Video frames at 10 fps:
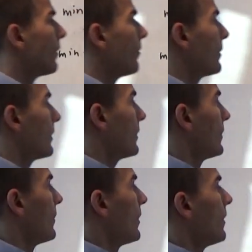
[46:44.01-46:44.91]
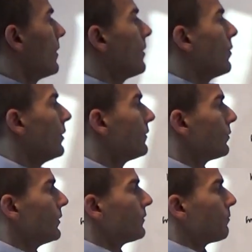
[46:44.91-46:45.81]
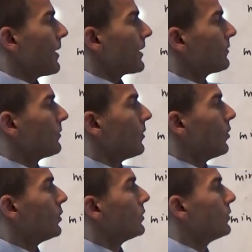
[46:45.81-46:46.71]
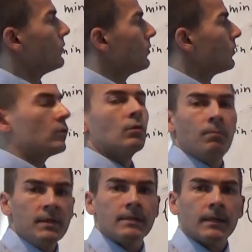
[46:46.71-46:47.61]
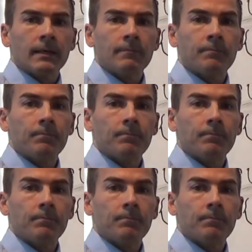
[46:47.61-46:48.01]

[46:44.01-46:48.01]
term here with respect to beta.